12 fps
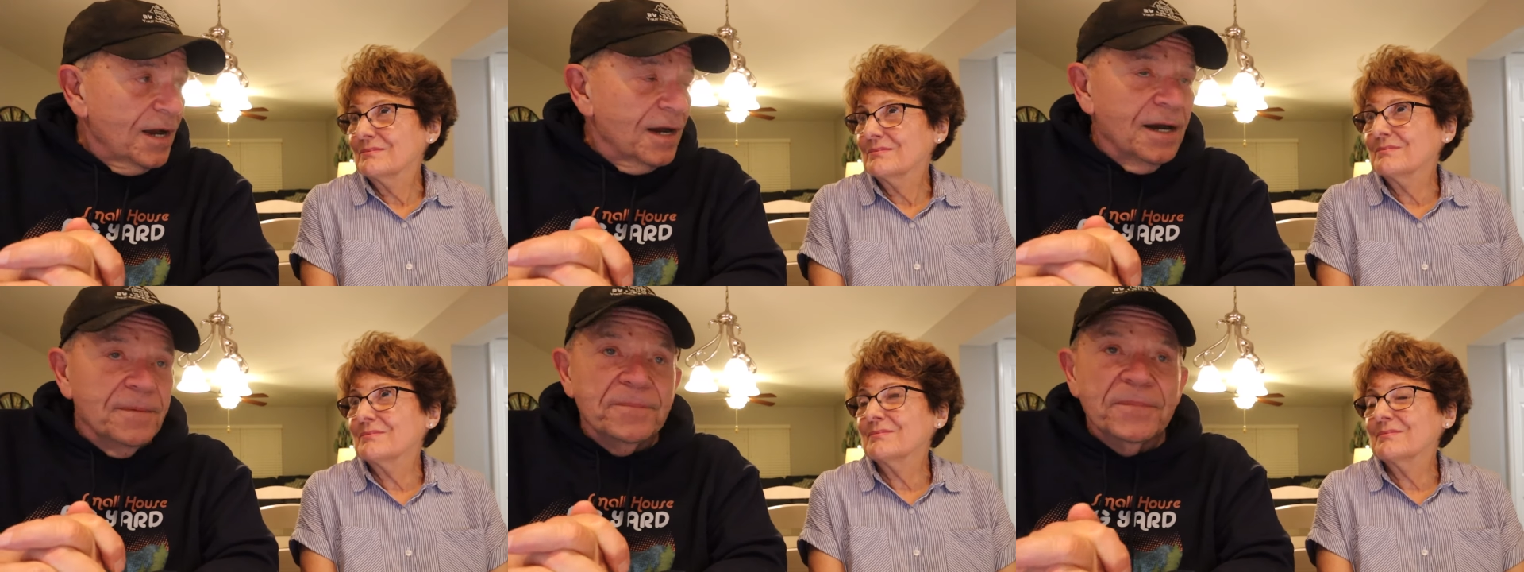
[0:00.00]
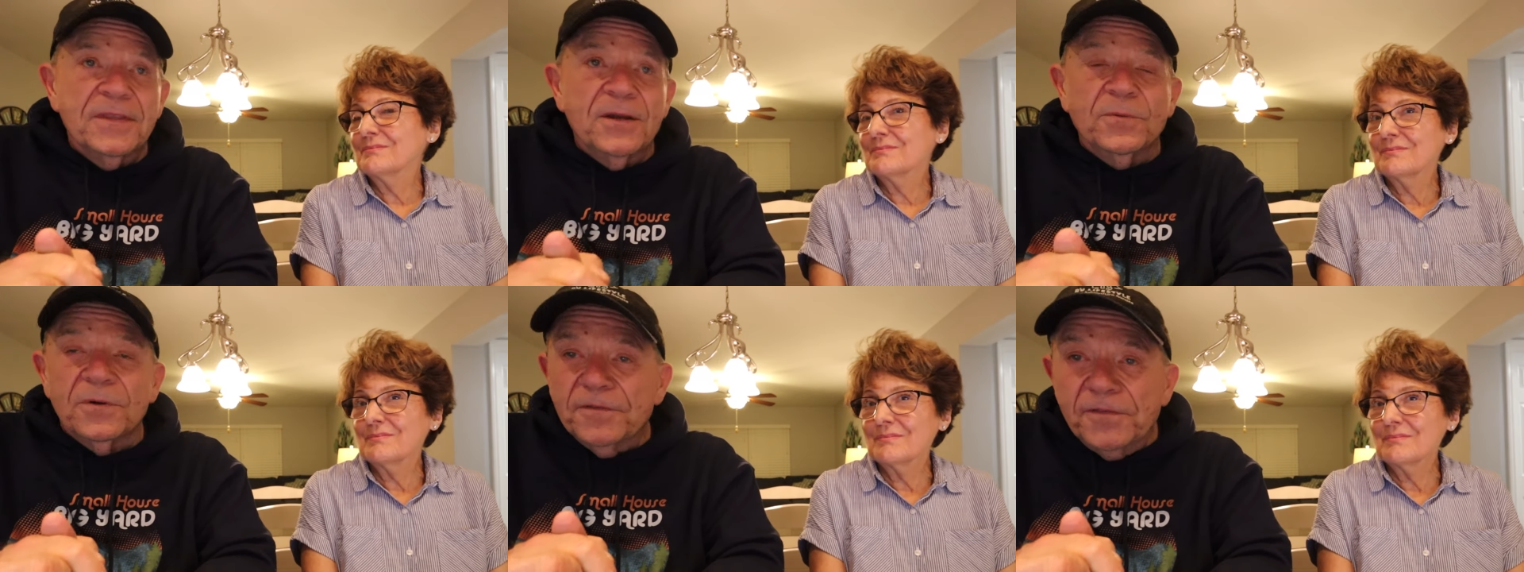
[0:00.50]
Speaker 1: Um,
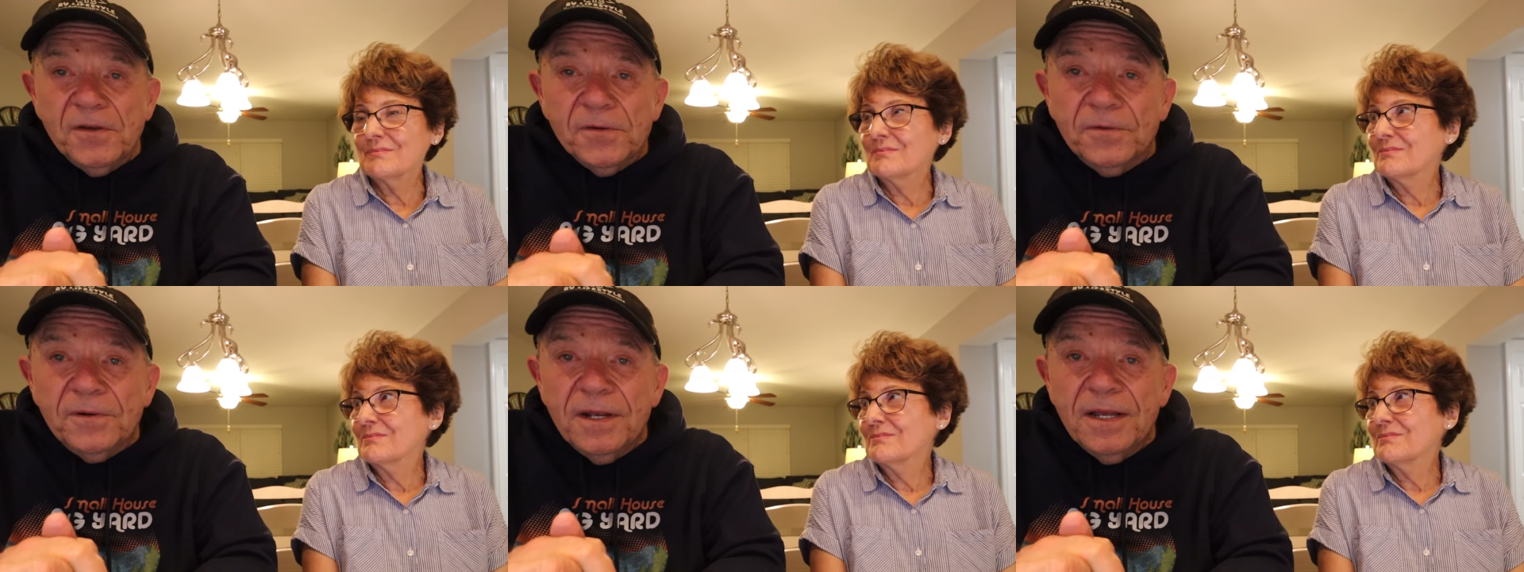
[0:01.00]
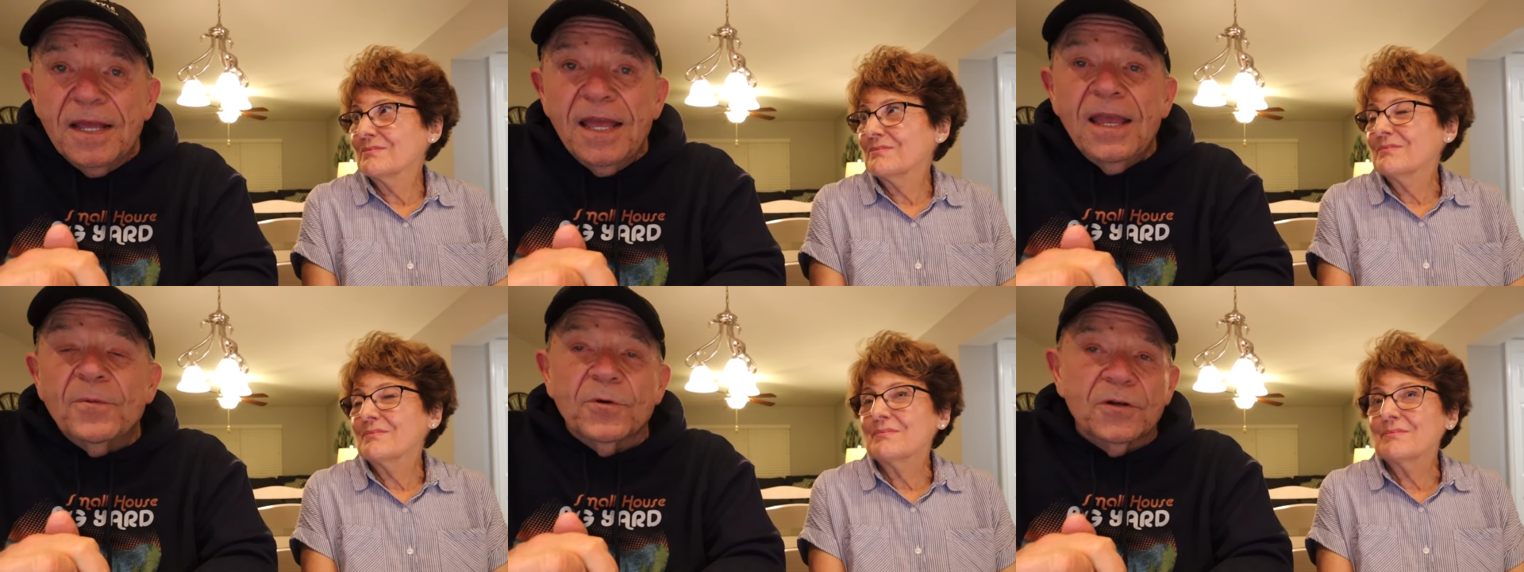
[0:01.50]
there were a few,
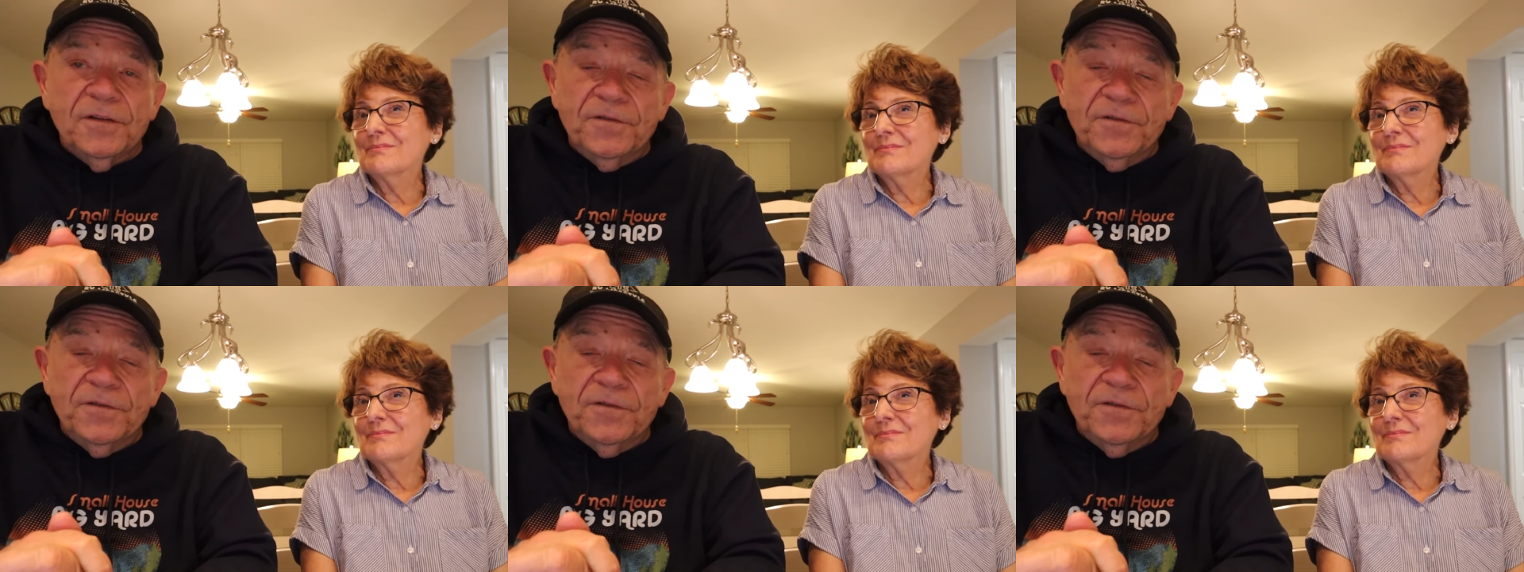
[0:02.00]
and we're going